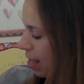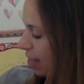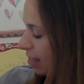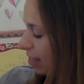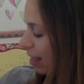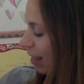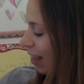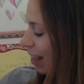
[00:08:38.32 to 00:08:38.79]

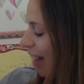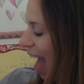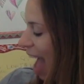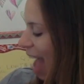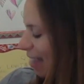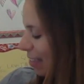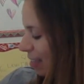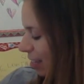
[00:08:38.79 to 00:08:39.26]

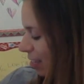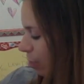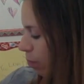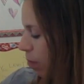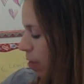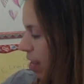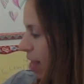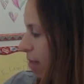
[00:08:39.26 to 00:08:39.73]
Glass is
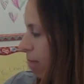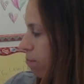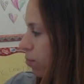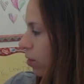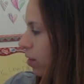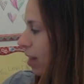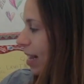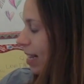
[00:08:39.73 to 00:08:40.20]
being
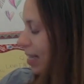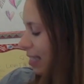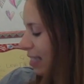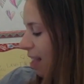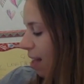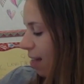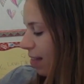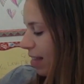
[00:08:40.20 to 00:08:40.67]

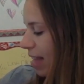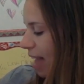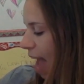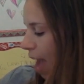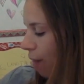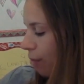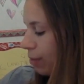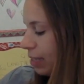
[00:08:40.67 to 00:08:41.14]
placed on the
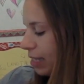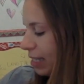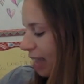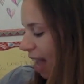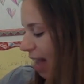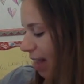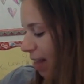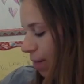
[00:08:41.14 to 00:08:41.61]

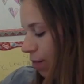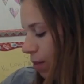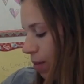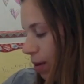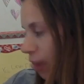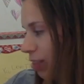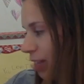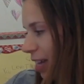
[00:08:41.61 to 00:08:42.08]
outside of the
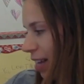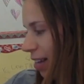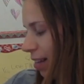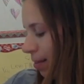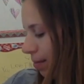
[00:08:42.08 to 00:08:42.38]
building.